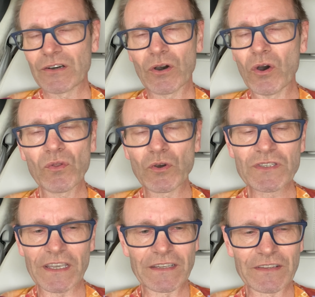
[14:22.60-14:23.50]
All those
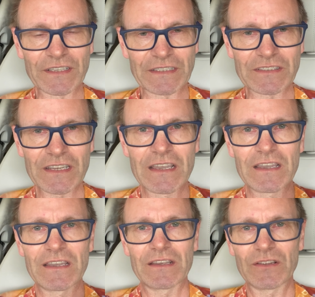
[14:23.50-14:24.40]
kind of things
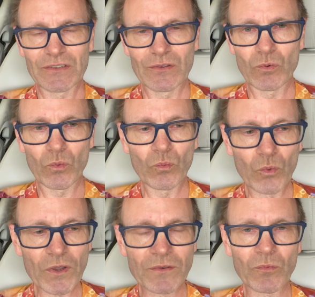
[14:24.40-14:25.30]

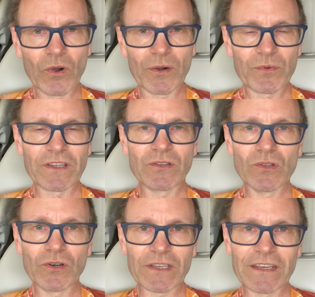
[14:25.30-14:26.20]
wouldn't work without
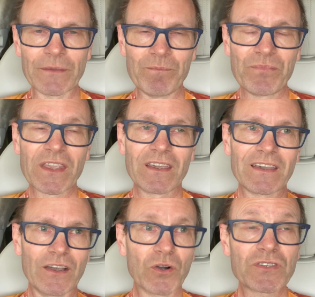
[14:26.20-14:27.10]
logging in.
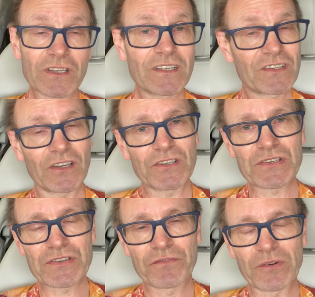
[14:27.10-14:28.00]
It also
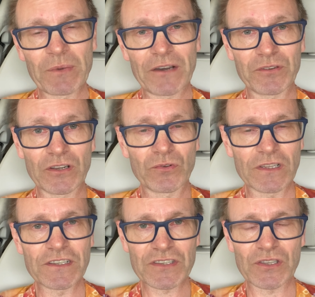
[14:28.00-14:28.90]
discouraged you from having a
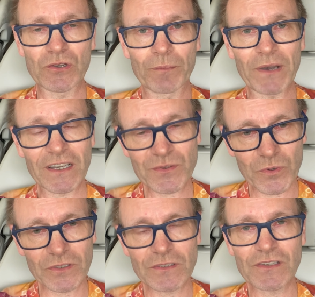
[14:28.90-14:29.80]
really secure
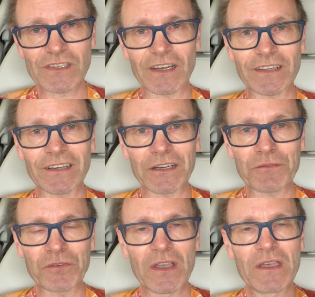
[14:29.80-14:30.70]
password on your
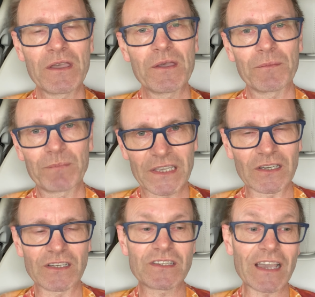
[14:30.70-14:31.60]
sat-nav
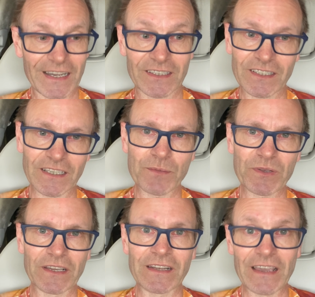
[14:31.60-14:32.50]
because you had to type it
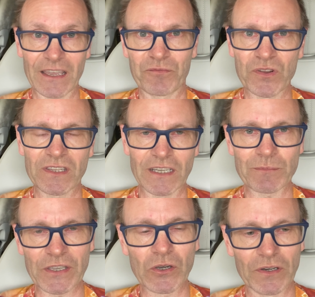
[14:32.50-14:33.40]
in every time
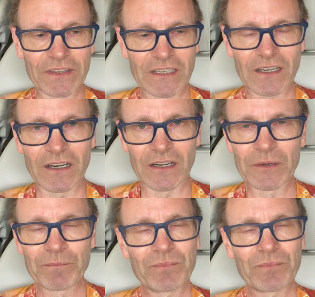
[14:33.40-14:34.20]
you got in the car.